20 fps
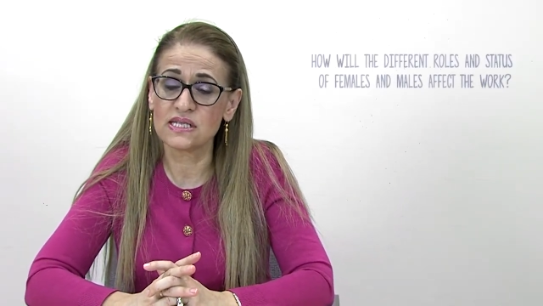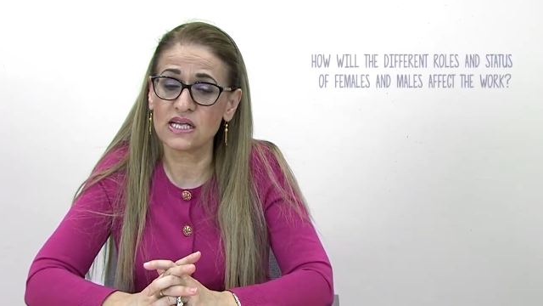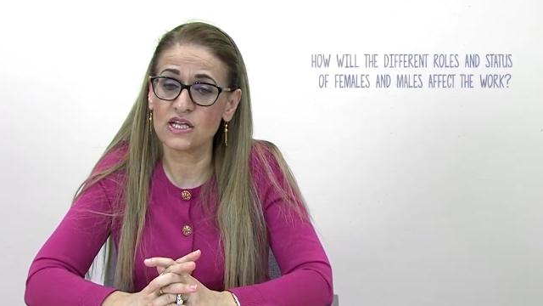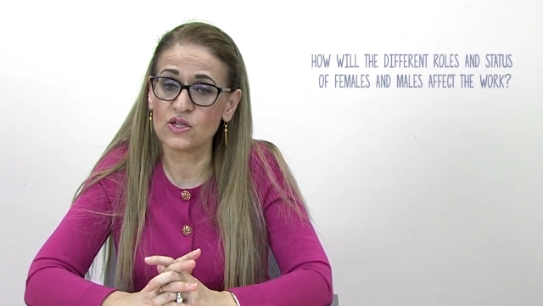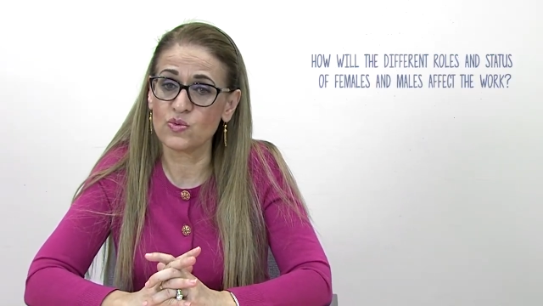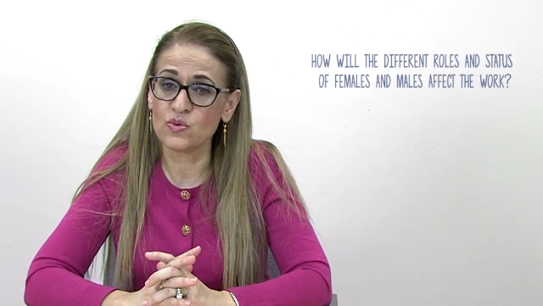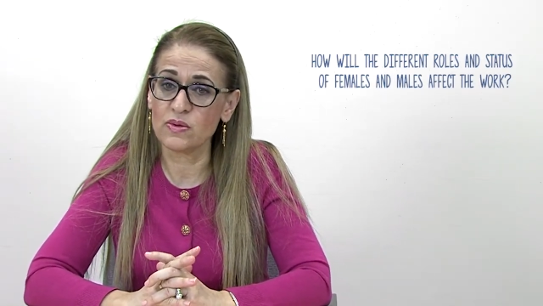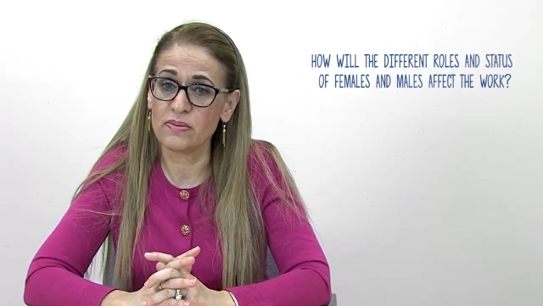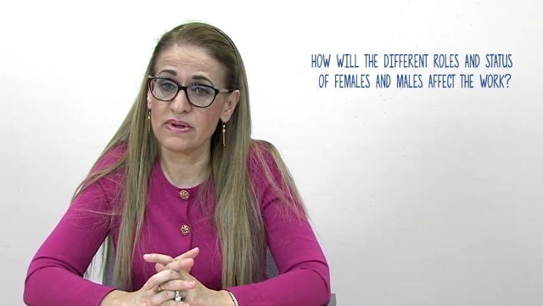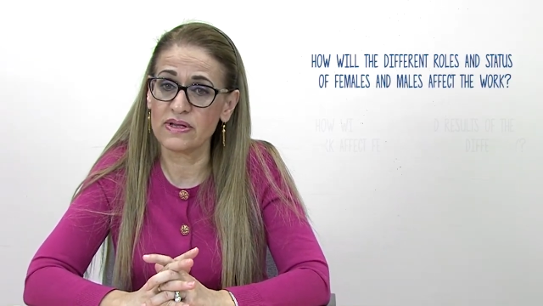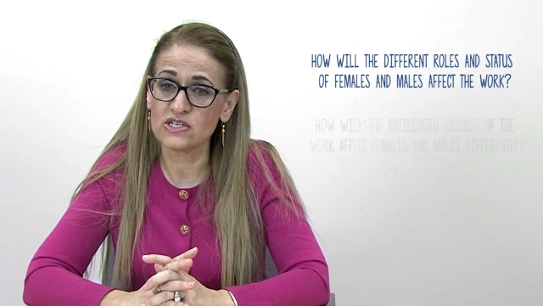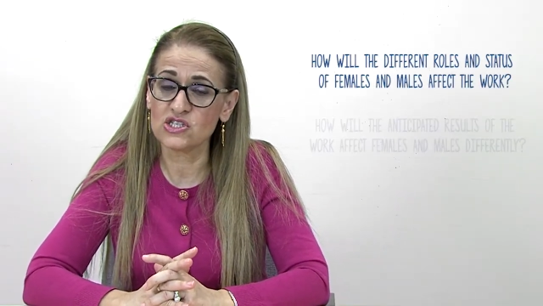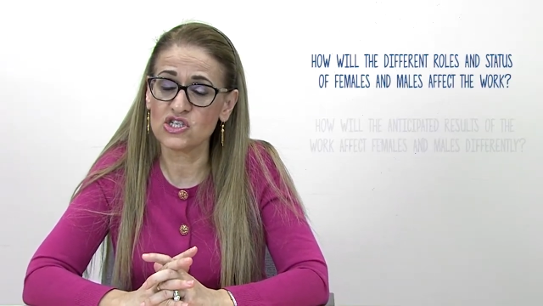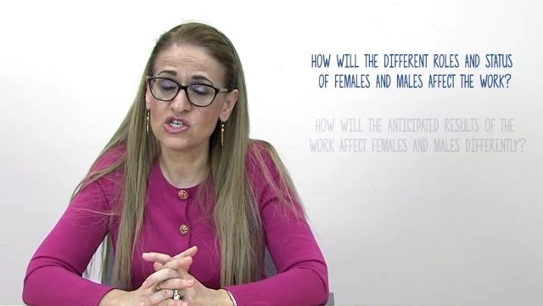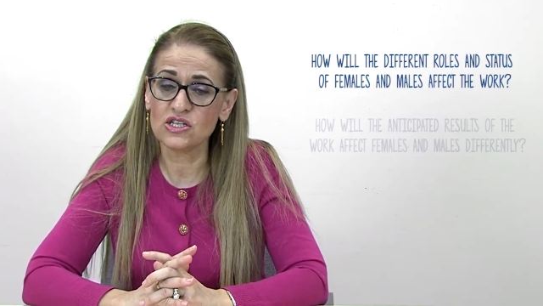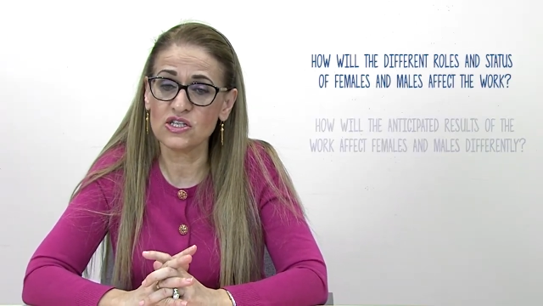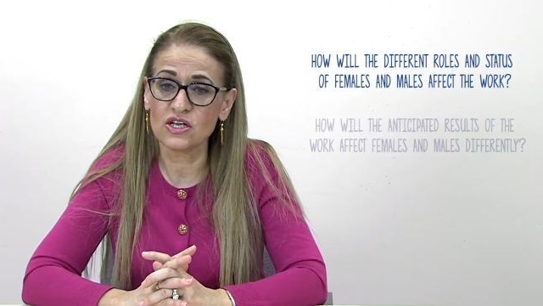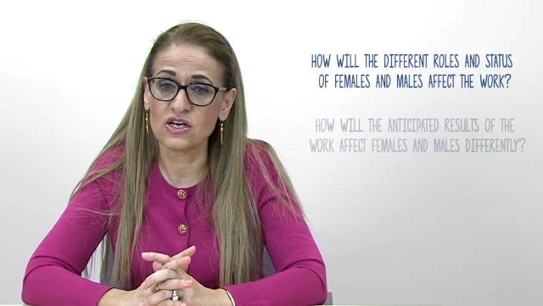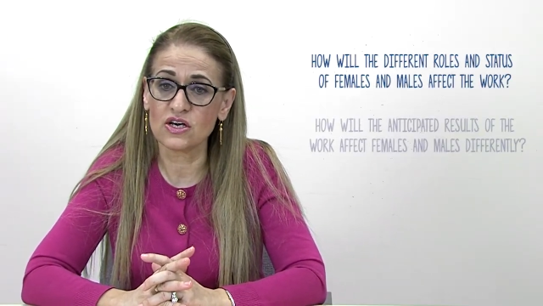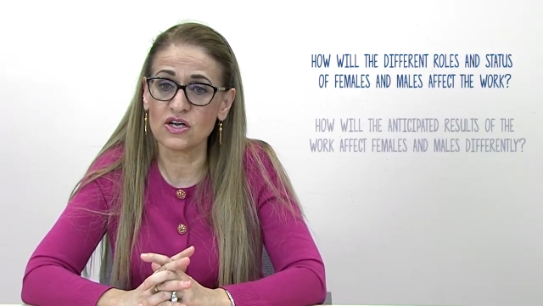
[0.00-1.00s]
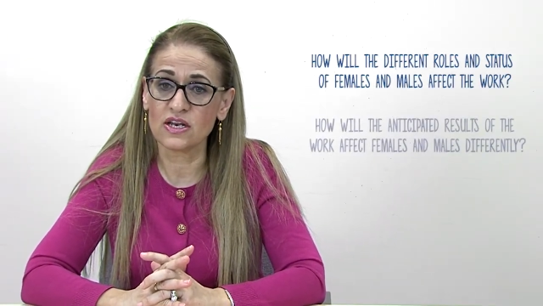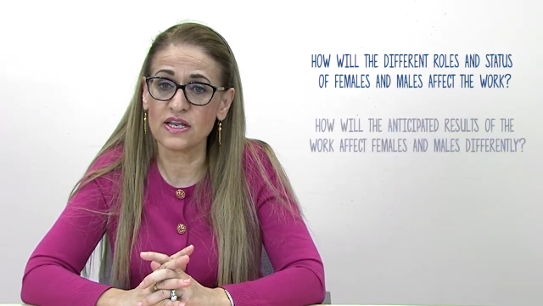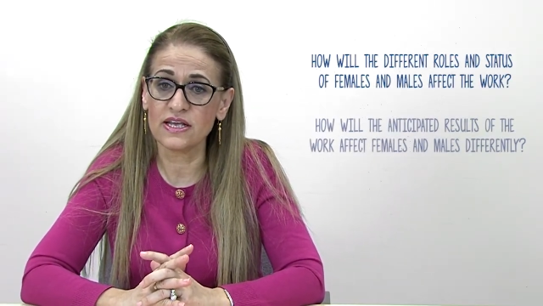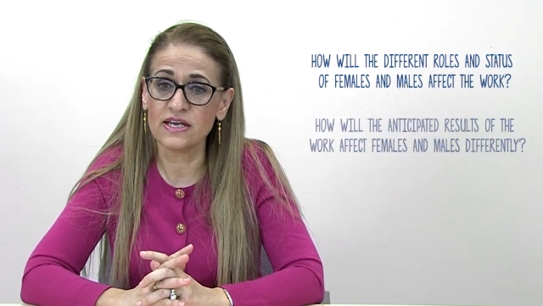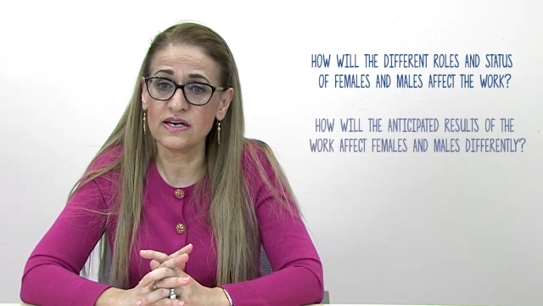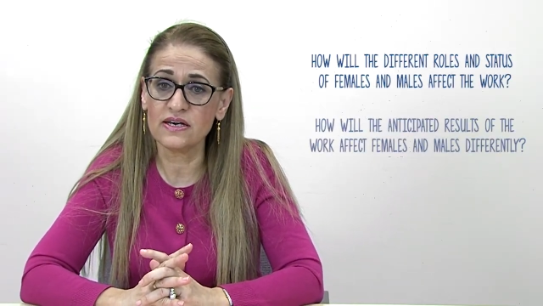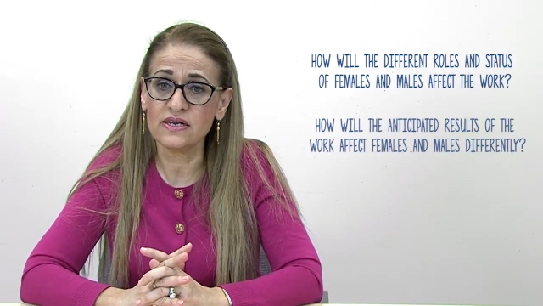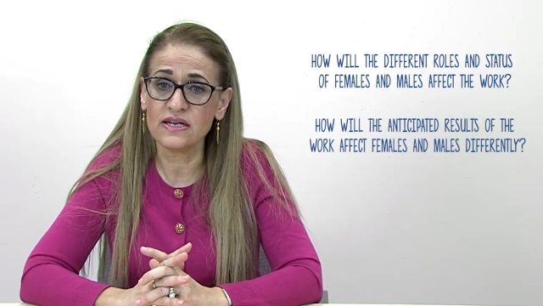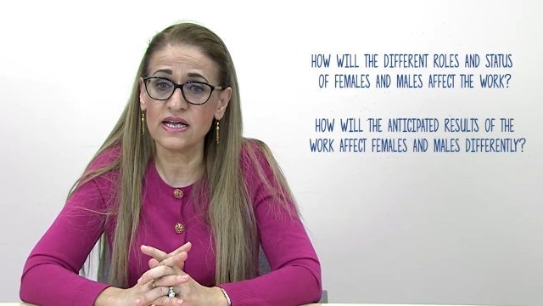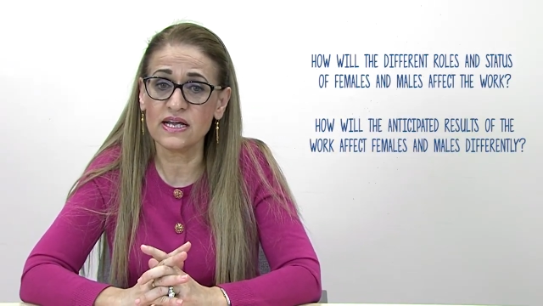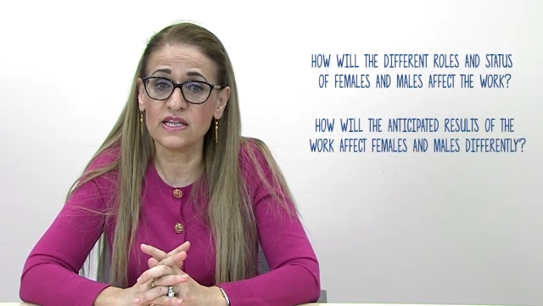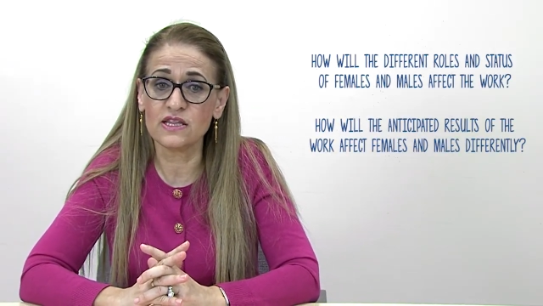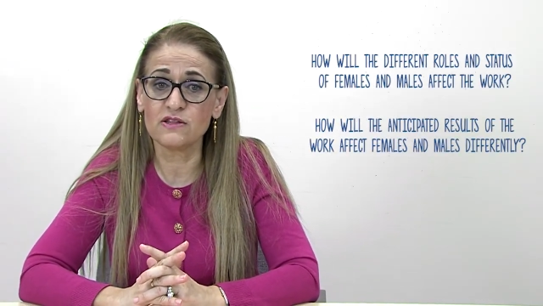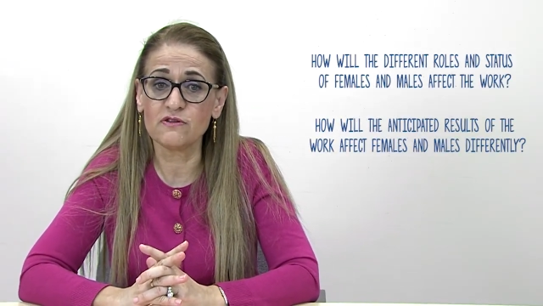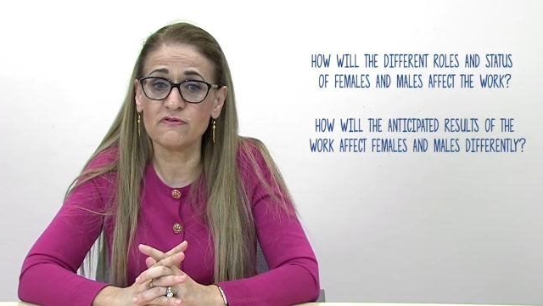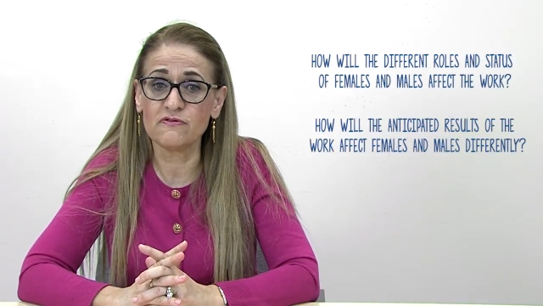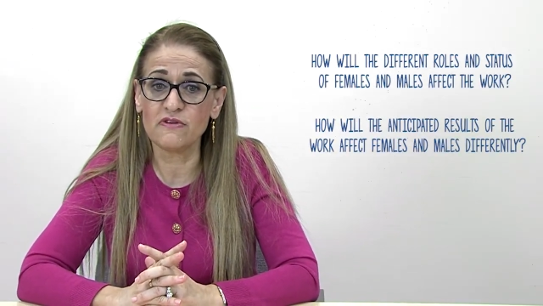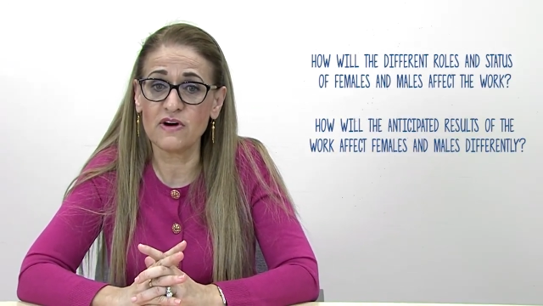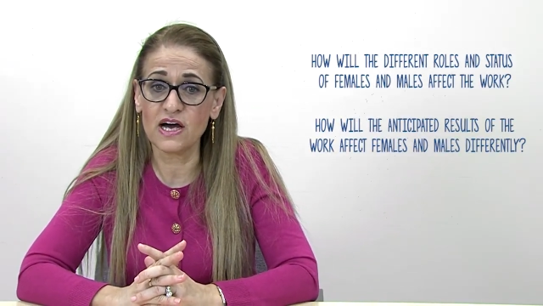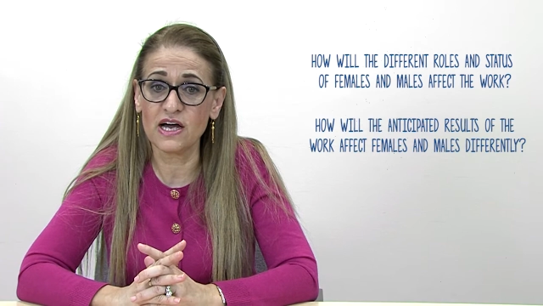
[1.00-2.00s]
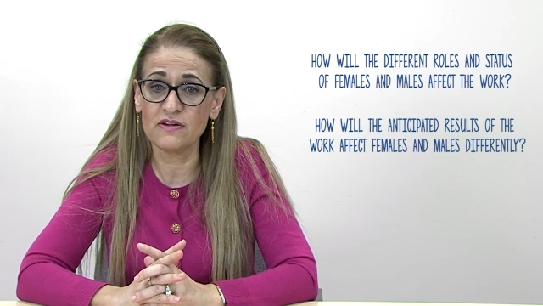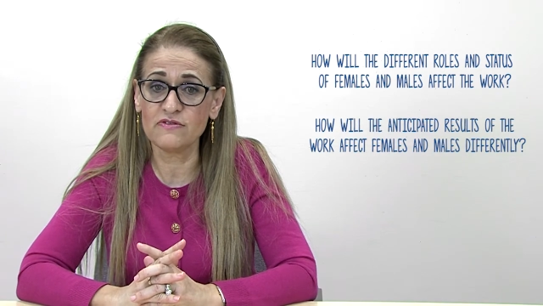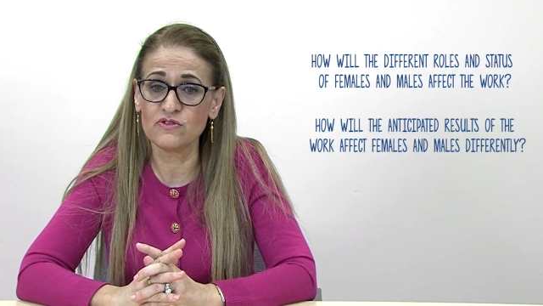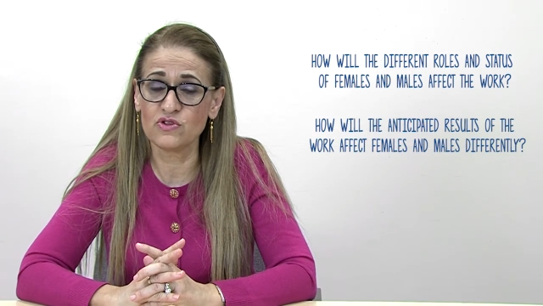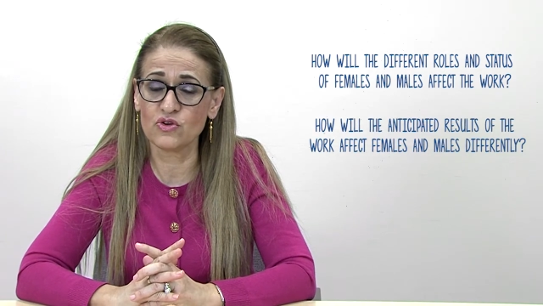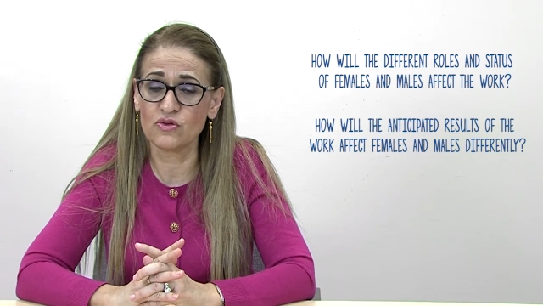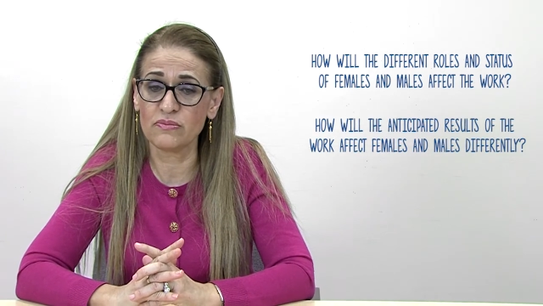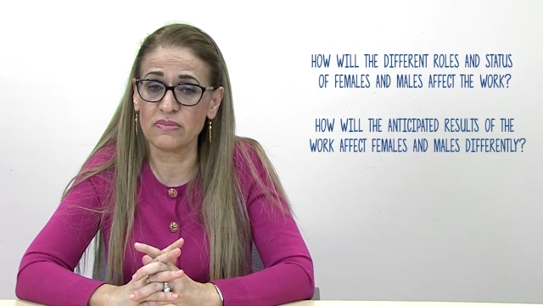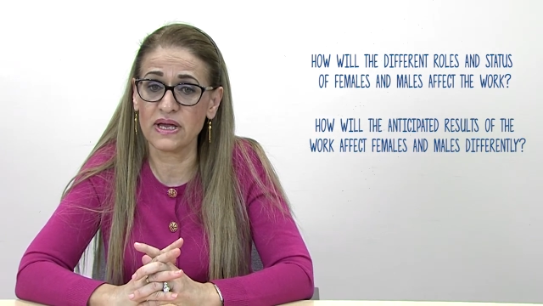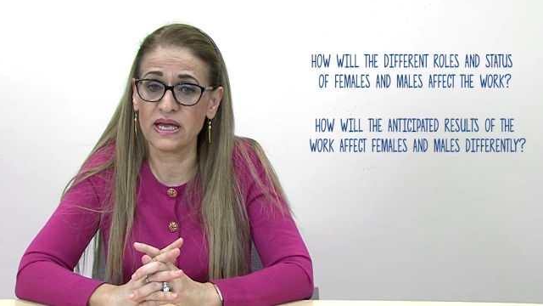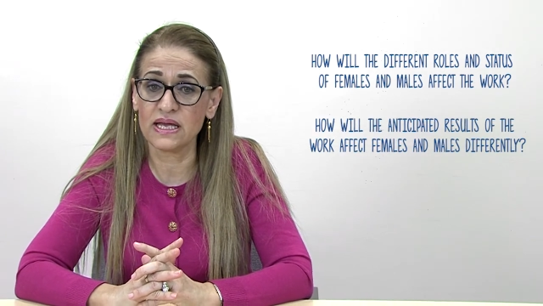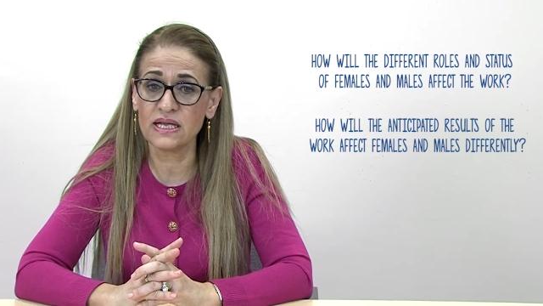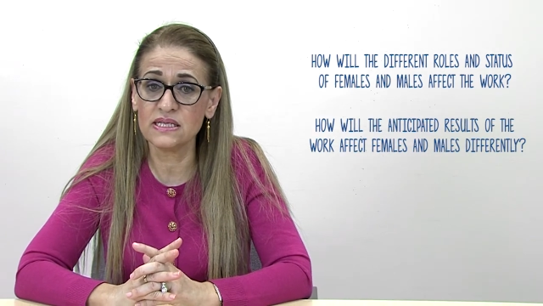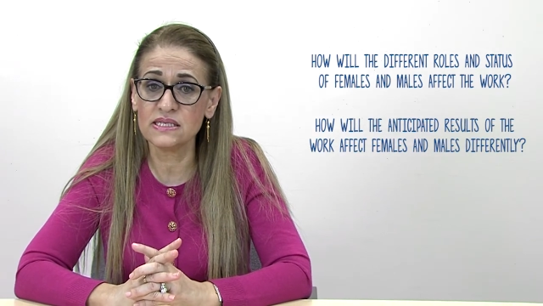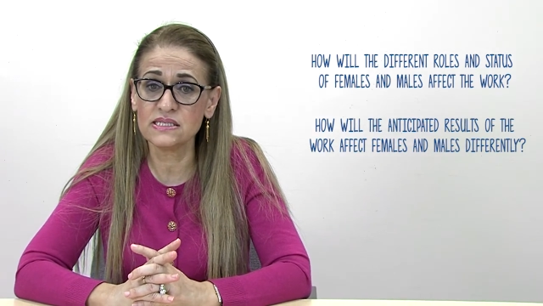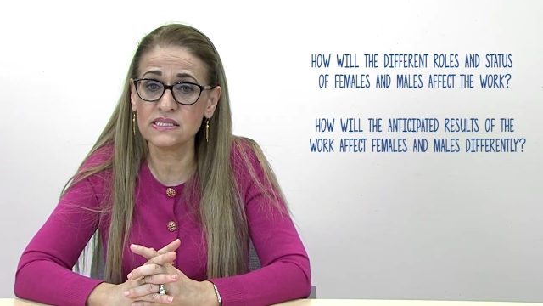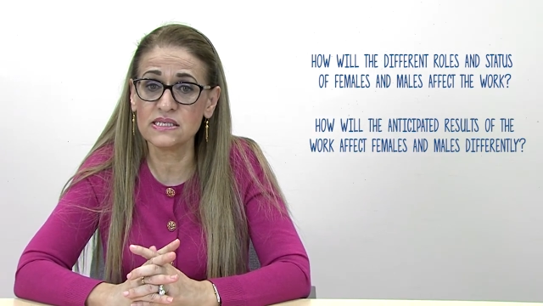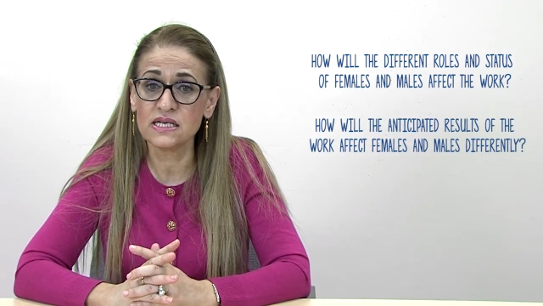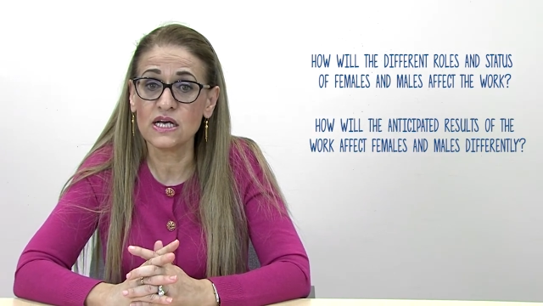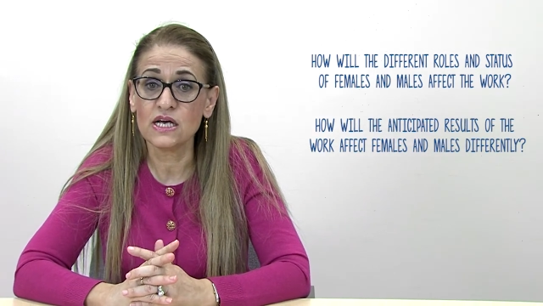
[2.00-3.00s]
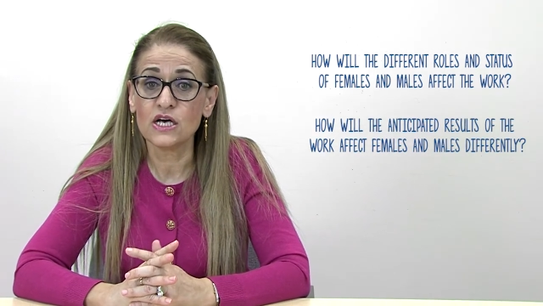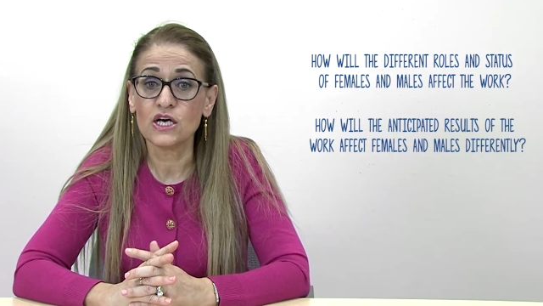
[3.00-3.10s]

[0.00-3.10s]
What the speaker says: that we mentioned earlier and the 5 domains,